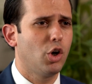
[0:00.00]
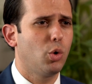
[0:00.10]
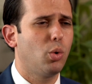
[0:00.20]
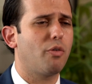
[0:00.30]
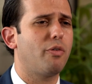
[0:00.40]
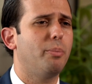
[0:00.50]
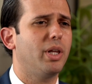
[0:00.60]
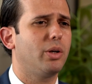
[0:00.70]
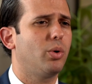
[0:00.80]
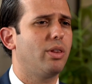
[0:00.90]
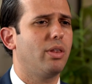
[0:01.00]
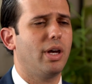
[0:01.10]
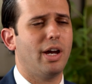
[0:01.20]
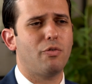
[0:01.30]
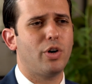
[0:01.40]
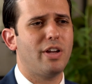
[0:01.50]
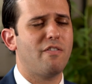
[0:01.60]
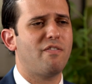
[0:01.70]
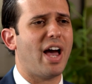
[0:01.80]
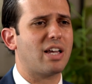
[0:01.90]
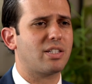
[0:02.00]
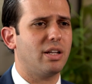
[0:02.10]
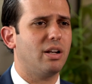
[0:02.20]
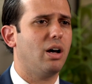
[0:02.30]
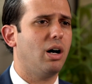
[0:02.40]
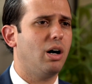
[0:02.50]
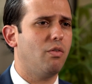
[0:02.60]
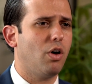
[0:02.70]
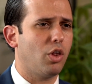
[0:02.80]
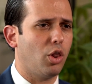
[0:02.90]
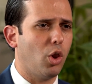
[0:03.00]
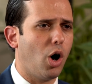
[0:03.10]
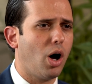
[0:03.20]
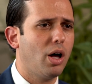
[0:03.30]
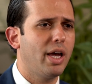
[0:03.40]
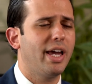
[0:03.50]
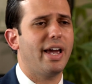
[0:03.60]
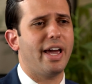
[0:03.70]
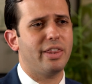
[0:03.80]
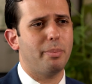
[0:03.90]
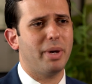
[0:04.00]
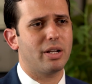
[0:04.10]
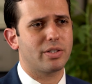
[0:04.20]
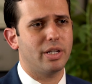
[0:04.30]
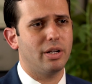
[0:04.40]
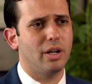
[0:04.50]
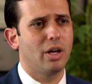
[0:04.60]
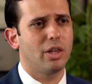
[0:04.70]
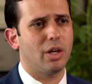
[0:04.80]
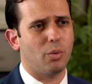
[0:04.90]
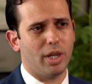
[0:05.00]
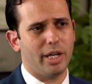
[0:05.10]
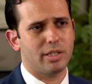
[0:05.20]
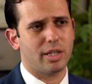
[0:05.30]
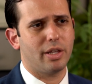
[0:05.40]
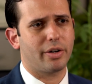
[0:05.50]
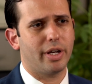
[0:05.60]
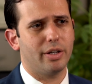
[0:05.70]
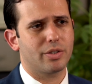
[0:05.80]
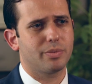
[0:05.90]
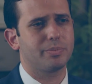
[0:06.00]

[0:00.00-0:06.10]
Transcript: who are familiar with every facet of the law and the medicine that relates to their case.